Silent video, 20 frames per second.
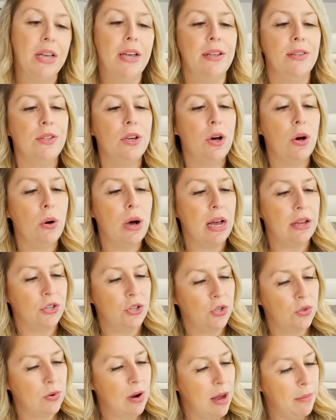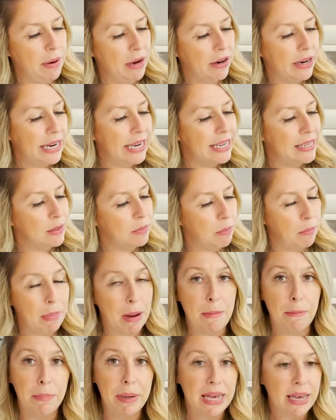So a strawberry is
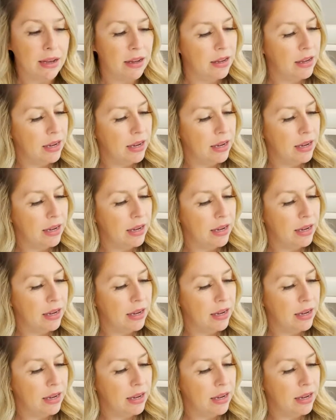bumpy,